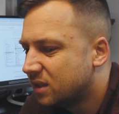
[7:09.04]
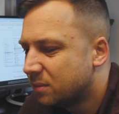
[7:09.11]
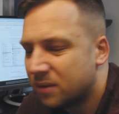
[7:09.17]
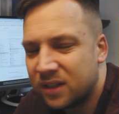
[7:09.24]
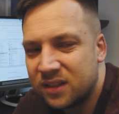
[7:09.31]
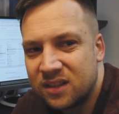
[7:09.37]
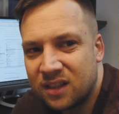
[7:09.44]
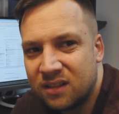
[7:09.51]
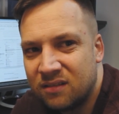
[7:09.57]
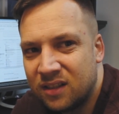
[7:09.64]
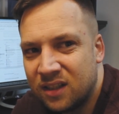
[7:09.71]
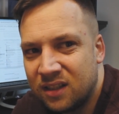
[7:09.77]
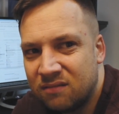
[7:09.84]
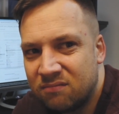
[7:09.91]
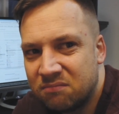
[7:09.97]
Yeah, but I
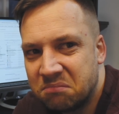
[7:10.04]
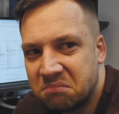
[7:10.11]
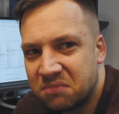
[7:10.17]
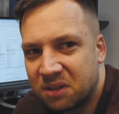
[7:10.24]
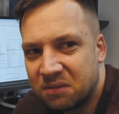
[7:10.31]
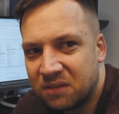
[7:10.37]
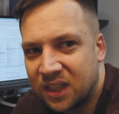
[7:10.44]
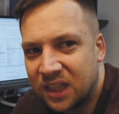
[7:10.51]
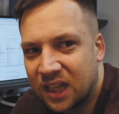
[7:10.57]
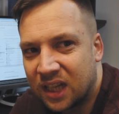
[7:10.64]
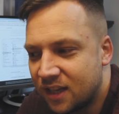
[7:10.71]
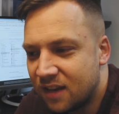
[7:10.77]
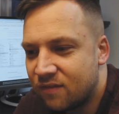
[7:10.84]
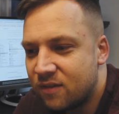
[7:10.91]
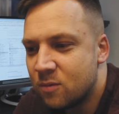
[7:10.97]
genuinely don't really
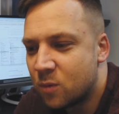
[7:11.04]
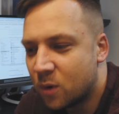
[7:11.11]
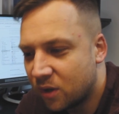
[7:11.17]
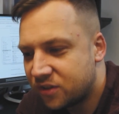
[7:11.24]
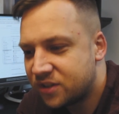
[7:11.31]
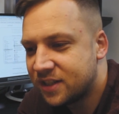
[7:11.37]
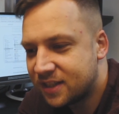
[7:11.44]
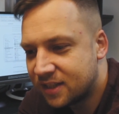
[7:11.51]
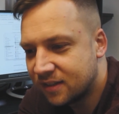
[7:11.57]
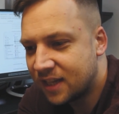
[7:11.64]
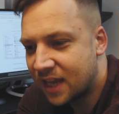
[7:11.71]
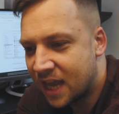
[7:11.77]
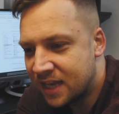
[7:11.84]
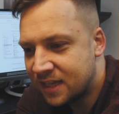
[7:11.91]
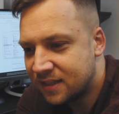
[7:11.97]
care. If you watched it till
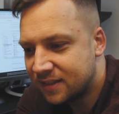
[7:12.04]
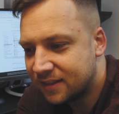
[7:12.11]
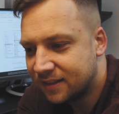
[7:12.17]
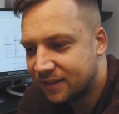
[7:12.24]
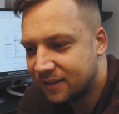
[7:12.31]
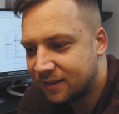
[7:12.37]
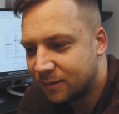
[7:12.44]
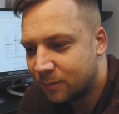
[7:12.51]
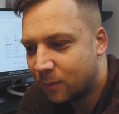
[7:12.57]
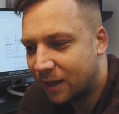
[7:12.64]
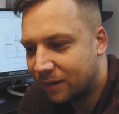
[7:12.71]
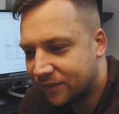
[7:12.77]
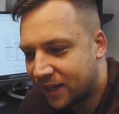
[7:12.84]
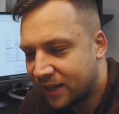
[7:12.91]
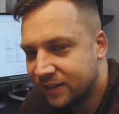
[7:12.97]
the end,
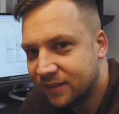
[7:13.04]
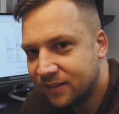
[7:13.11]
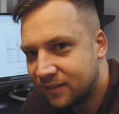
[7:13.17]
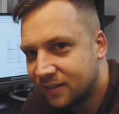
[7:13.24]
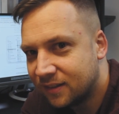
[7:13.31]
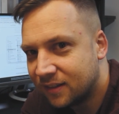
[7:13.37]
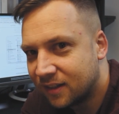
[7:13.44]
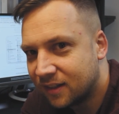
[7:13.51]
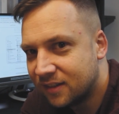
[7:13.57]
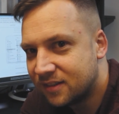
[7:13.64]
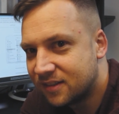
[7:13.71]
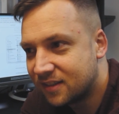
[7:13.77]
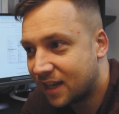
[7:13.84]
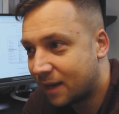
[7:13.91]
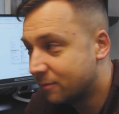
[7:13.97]
well done.
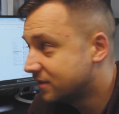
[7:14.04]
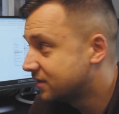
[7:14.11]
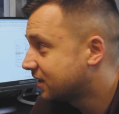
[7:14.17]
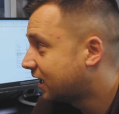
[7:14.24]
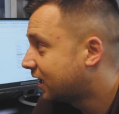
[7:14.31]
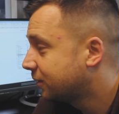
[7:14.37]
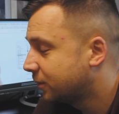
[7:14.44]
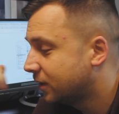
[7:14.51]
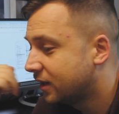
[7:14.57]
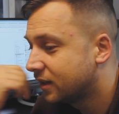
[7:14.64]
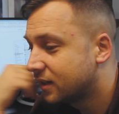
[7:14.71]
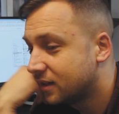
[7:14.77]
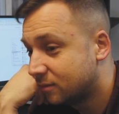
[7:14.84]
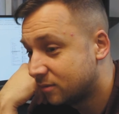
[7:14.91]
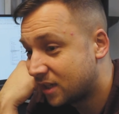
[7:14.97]
Because that was hard work.
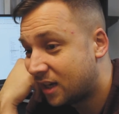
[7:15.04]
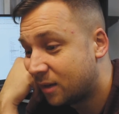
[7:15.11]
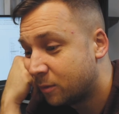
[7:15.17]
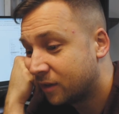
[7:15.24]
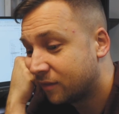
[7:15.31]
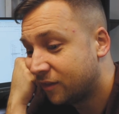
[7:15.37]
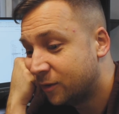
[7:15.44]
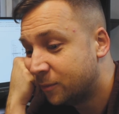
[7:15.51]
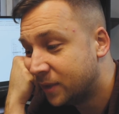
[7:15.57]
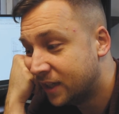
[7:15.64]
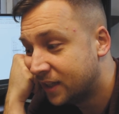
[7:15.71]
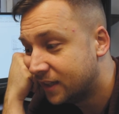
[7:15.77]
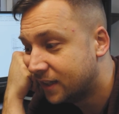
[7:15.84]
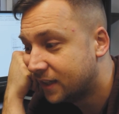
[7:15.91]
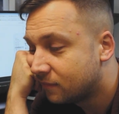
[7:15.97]
It was hard work filming
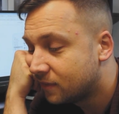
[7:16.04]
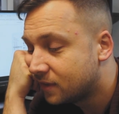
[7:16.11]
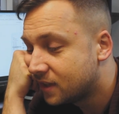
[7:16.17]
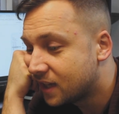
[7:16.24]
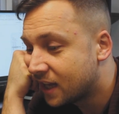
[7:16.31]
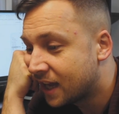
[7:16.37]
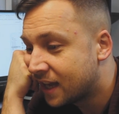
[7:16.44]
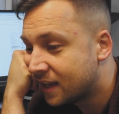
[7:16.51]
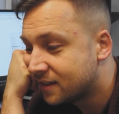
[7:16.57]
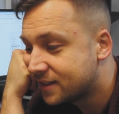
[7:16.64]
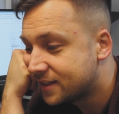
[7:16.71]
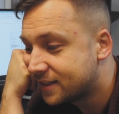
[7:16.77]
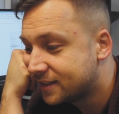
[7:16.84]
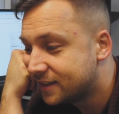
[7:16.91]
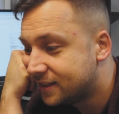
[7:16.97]
it.
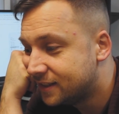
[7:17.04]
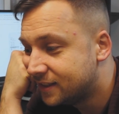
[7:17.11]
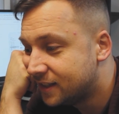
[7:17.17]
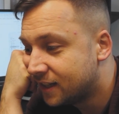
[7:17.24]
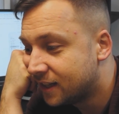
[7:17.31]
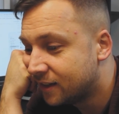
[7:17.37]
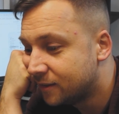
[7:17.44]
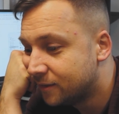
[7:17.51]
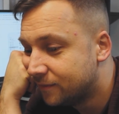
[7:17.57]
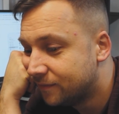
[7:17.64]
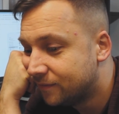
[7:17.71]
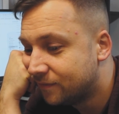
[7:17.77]
And, you know,